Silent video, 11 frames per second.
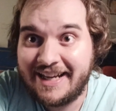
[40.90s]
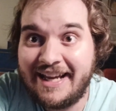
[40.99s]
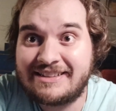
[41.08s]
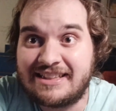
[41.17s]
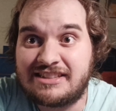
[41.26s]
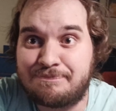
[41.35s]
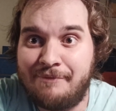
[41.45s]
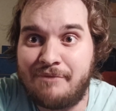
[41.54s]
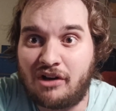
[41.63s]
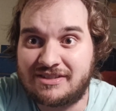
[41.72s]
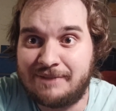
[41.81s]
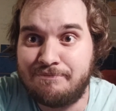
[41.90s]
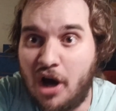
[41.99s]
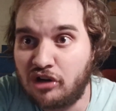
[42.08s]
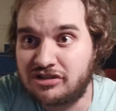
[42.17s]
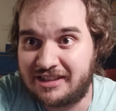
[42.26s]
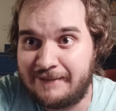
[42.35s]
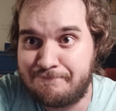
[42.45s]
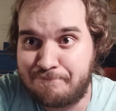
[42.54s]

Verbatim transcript: It is among the most